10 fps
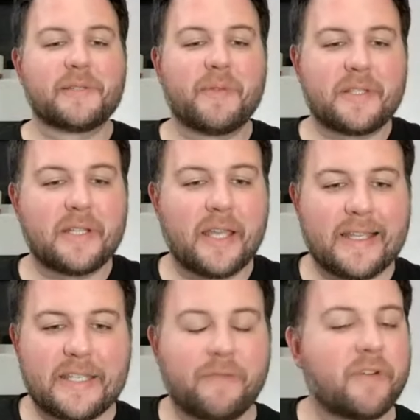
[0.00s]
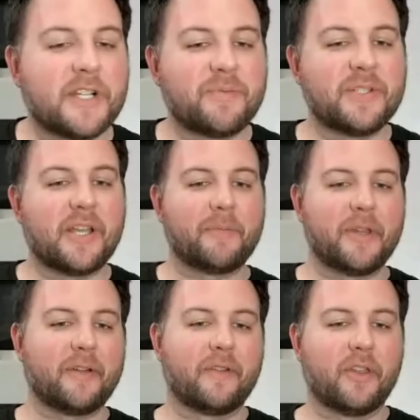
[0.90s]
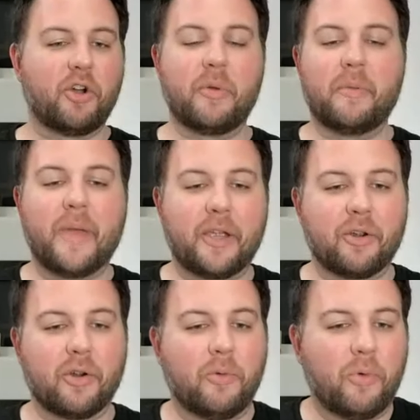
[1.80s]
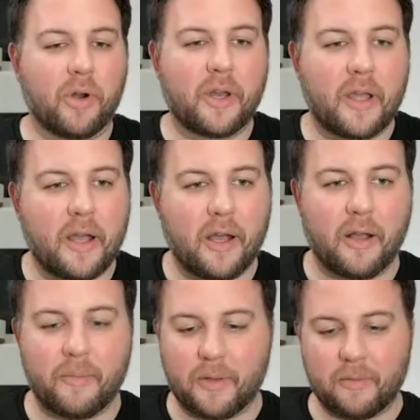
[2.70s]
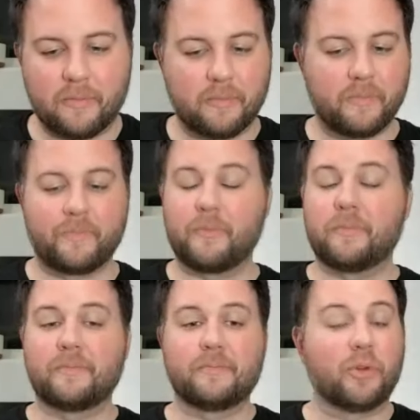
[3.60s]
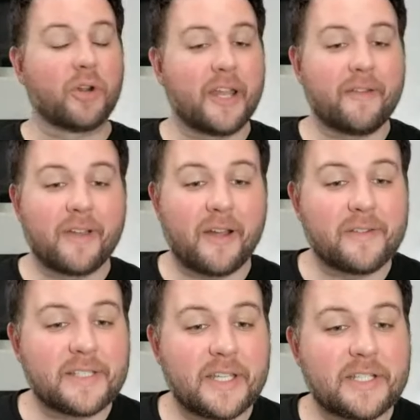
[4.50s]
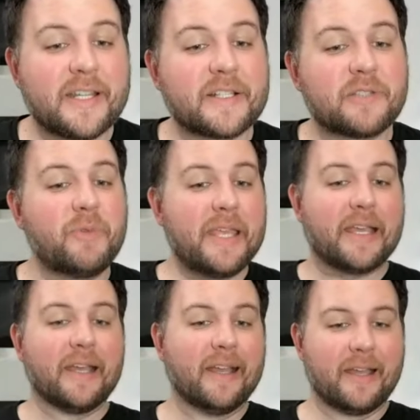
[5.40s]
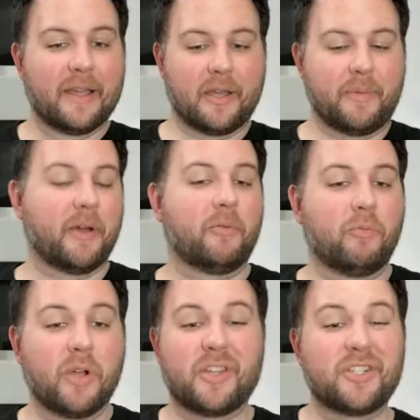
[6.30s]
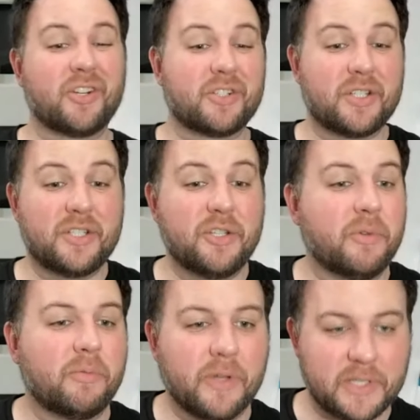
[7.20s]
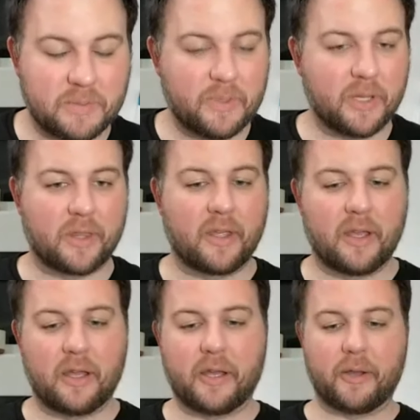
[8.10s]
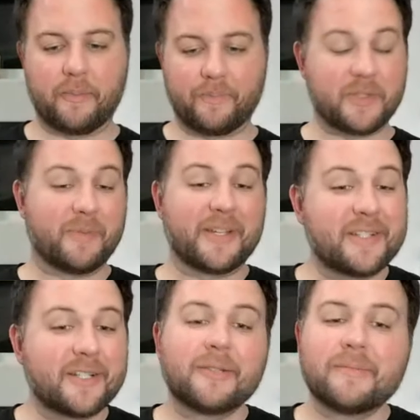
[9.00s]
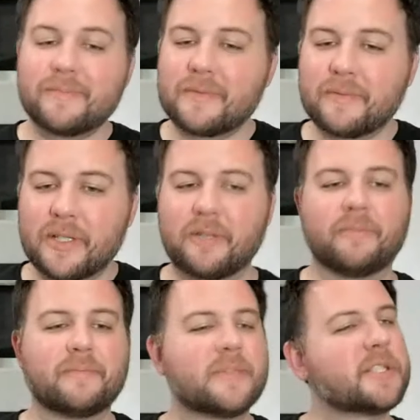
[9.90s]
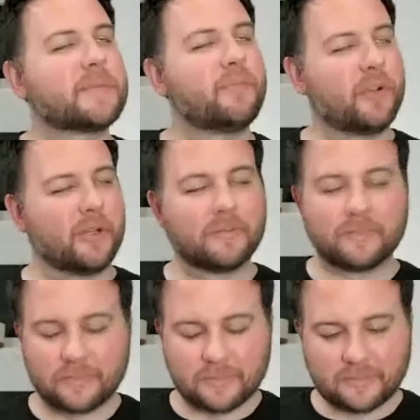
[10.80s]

Will Smith as a freshman nominated for the Hobey Baker Award. Um, and we're going to have a conversation next week about what the Sharks should do with Will Smith um, to make sure little just spoiler